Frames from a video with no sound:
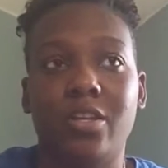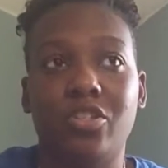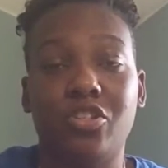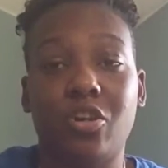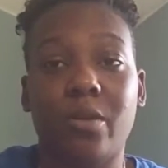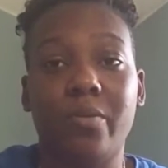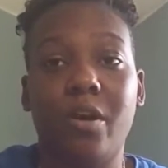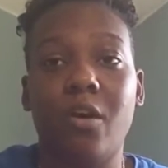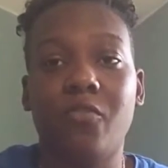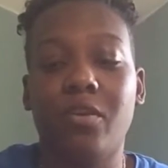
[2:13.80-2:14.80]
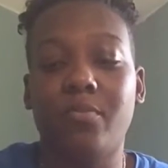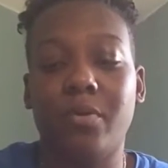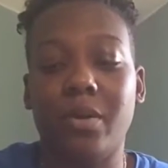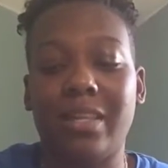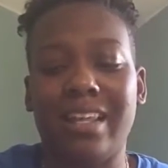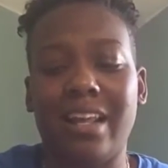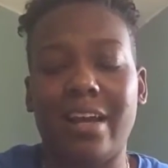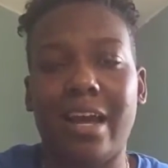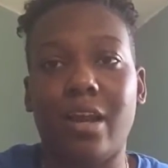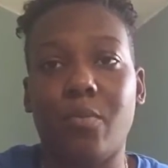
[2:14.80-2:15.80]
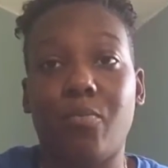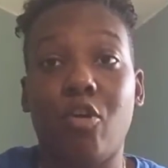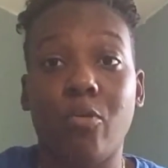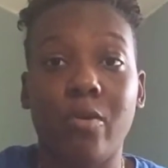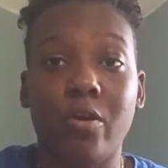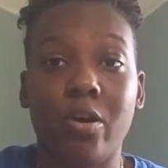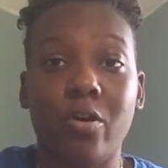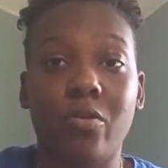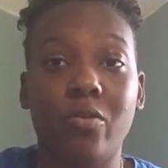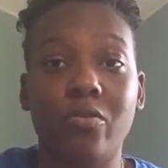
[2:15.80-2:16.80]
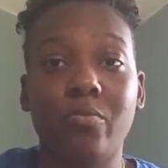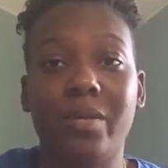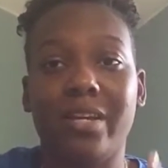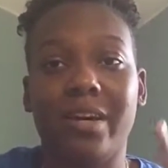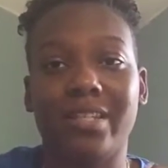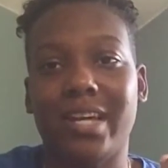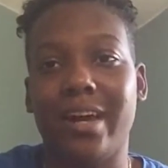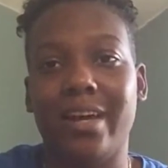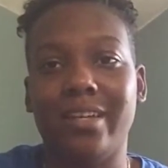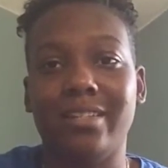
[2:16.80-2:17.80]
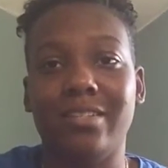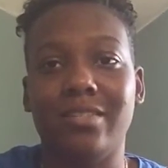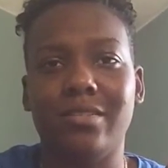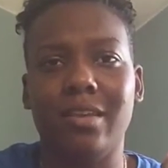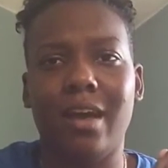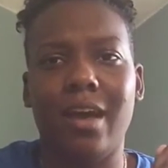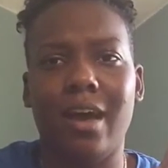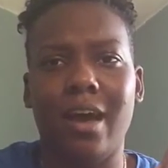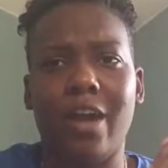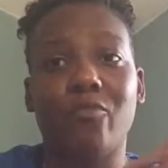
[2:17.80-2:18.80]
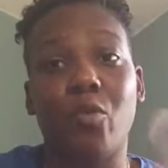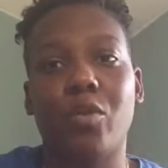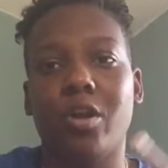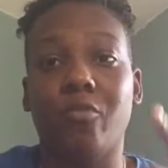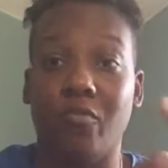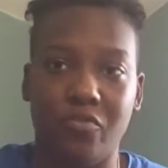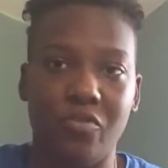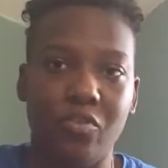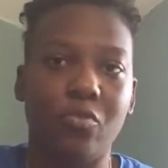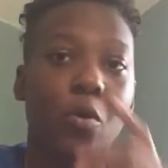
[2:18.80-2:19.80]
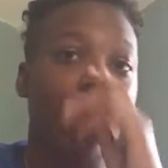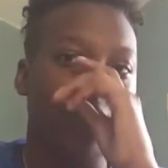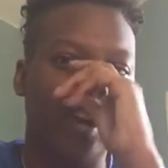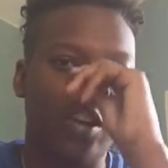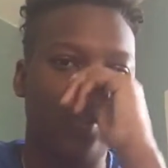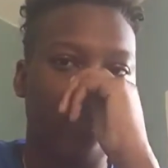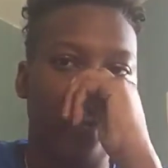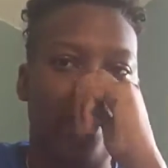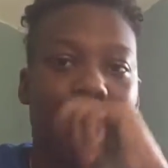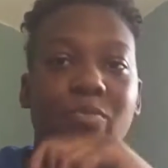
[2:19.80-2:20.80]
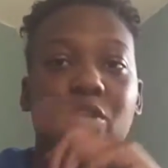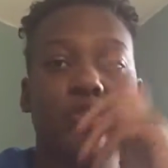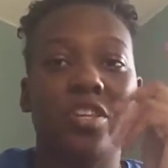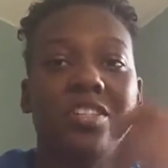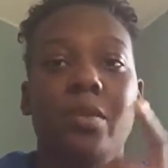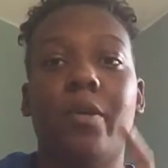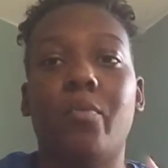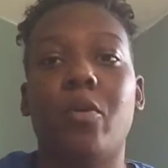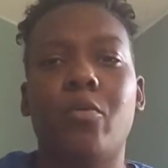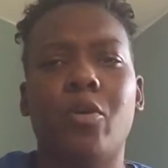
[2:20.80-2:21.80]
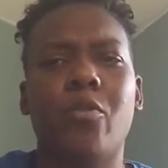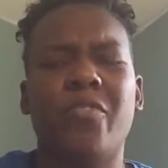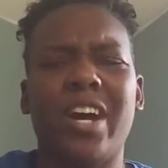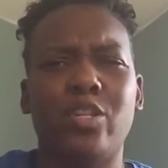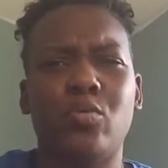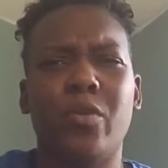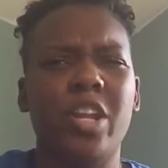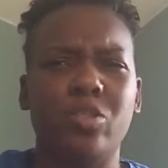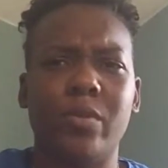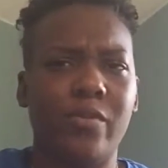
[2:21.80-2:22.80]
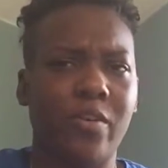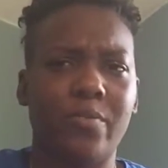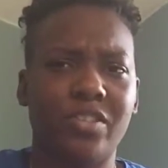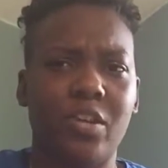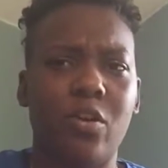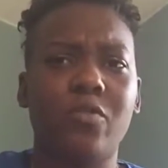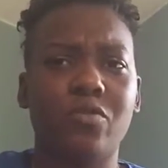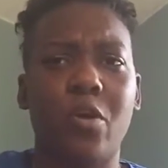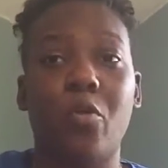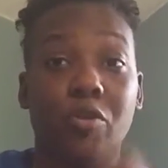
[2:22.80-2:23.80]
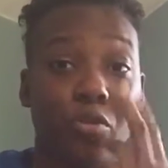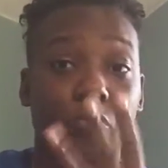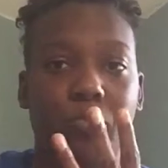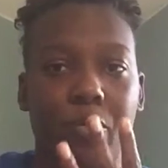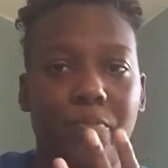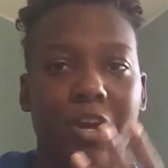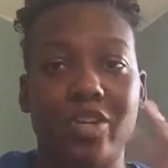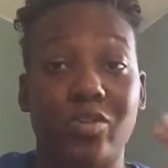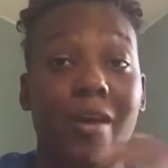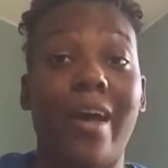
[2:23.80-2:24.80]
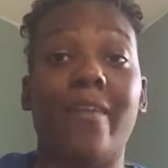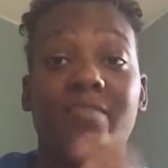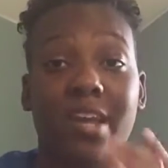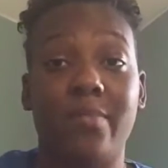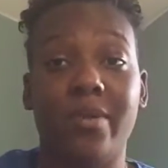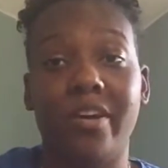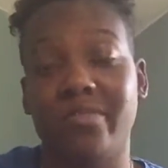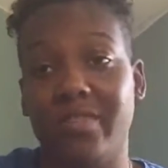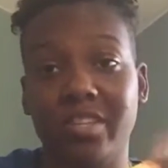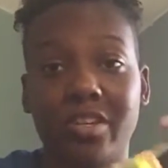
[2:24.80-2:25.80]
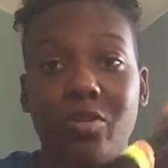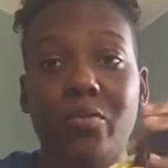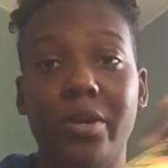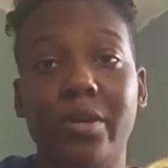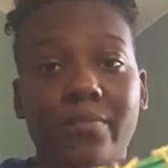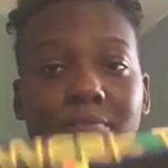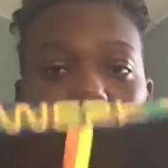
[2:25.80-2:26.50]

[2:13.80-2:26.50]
to start me off with, but then I got a promo code because I I wrote a review on the underwear. So they sent me a promo code for like 20, 25% off. So I ordered three more pairs. So now I have 10 pairs of these underwear.